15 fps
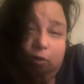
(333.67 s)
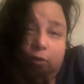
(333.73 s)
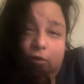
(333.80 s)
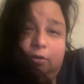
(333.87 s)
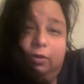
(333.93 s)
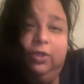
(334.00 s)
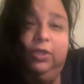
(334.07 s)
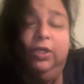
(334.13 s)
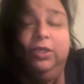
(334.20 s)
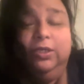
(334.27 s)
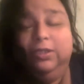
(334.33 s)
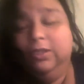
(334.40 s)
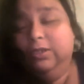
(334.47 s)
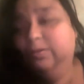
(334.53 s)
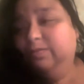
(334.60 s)
Alright guys,
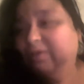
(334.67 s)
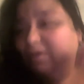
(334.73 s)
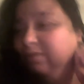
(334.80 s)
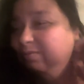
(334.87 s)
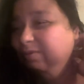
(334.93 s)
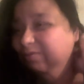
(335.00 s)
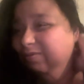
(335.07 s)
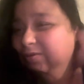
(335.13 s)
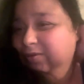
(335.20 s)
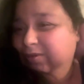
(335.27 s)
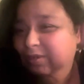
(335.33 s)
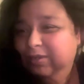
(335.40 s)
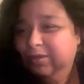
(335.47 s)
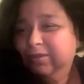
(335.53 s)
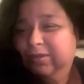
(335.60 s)
this is me in my vlog.
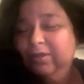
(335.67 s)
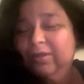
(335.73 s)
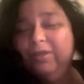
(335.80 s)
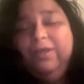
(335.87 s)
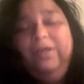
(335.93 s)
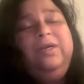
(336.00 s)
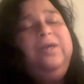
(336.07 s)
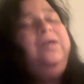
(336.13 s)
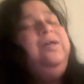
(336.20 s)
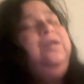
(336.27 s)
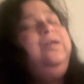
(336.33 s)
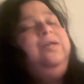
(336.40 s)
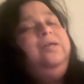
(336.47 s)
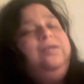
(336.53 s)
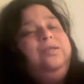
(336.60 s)
It
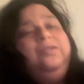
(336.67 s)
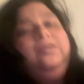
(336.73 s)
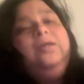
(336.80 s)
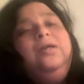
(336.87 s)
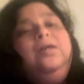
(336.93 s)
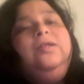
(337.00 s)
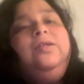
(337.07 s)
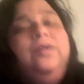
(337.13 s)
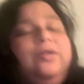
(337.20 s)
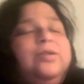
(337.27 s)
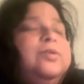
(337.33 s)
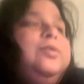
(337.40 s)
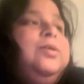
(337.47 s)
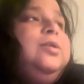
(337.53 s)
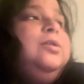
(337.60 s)
is
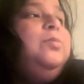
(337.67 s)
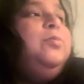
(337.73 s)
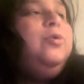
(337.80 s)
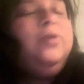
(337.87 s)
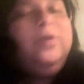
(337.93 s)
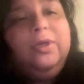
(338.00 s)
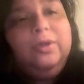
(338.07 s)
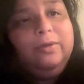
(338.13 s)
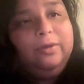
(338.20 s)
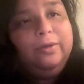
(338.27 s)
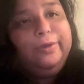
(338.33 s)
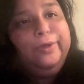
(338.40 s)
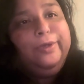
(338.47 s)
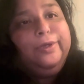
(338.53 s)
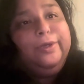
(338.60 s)
3.30 in the morning
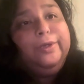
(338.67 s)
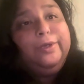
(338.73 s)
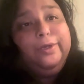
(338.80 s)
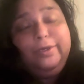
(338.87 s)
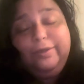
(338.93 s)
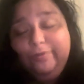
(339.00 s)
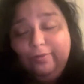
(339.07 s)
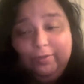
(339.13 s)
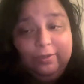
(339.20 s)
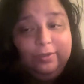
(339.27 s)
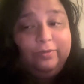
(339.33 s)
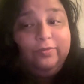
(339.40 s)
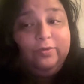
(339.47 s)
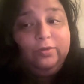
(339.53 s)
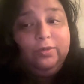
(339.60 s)
and I've not
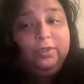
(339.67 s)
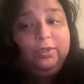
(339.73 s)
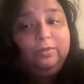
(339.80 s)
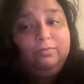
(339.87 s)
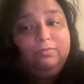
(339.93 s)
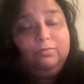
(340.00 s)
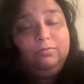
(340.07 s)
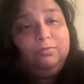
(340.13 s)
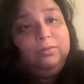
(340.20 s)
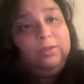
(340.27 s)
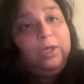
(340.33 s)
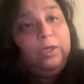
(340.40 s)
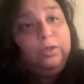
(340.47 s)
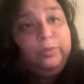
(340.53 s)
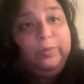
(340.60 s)
ended the vlog yet.
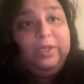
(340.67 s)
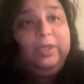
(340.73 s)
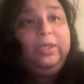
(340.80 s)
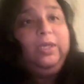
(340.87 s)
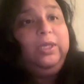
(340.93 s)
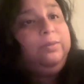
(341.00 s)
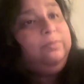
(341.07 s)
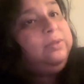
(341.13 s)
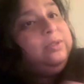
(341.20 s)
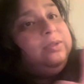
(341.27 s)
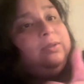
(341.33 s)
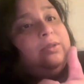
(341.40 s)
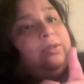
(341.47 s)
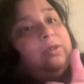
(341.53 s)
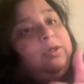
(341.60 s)
I was playing games
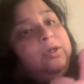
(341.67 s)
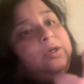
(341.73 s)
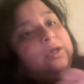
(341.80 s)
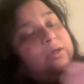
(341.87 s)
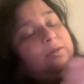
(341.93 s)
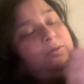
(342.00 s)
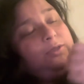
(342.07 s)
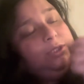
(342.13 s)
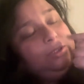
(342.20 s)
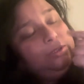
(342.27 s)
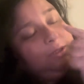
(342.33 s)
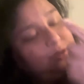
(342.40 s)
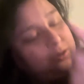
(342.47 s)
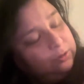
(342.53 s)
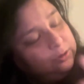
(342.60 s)
and watching the
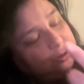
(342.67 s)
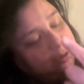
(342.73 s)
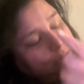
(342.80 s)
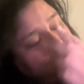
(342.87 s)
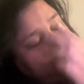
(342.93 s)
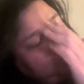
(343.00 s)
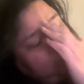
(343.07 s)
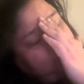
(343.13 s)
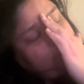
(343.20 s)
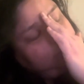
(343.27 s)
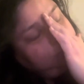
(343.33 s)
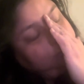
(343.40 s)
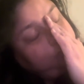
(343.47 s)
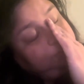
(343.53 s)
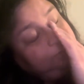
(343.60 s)
hunted,
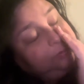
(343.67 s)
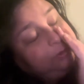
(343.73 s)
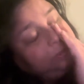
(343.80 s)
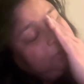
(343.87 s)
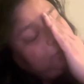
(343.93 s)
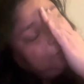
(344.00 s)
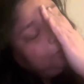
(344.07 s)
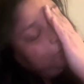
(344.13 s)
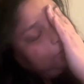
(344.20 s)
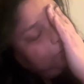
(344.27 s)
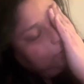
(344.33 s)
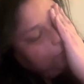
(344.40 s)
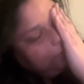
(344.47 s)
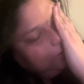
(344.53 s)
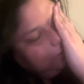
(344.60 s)
um, hunting,
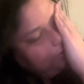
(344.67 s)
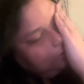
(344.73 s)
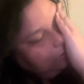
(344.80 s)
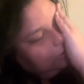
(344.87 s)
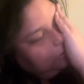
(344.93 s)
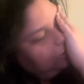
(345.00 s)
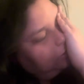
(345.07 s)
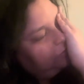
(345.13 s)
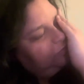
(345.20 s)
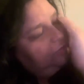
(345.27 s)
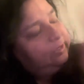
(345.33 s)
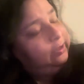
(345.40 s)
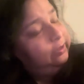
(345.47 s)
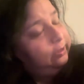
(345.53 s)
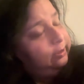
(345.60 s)
sorry, of the
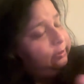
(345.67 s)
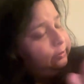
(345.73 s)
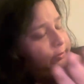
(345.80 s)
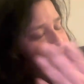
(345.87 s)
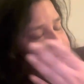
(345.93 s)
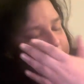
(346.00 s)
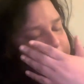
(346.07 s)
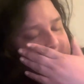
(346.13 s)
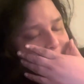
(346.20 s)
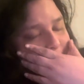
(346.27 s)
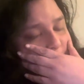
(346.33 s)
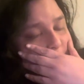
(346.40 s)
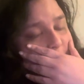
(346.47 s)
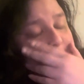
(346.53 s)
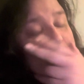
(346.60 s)
Hill, Hill
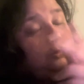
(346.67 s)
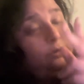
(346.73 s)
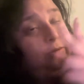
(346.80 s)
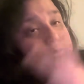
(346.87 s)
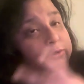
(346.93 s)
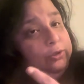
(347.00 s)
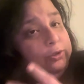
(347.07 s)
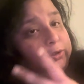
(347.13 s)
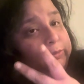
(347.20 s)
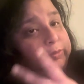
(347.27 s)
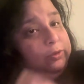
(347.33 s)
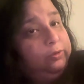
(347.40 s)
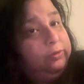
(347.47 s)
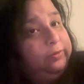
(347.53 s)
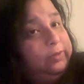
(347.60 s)
House. I don't know, two
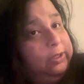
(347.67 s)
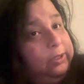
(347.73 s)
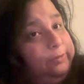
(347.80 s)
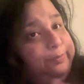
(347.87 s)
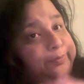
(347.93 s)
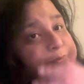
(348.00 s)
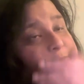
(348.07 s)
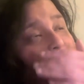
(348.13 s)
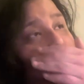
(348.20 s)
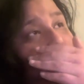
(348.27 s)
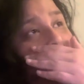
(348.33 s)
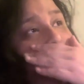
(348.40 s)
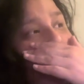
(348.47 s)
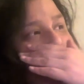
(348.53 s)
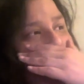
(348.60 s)
episodes
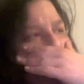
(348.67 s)
that.